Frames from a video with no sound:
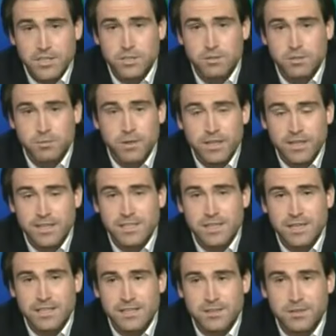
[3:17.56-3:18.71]
issue really is,
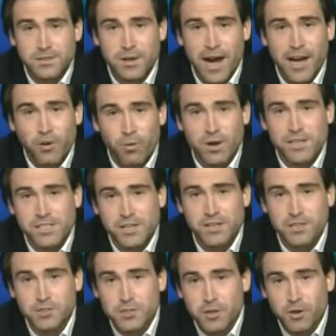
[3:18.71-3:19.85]
is I don't want to see our
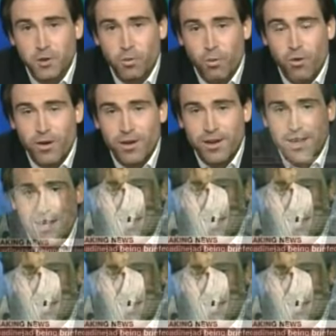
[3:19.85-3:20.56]
country go to war.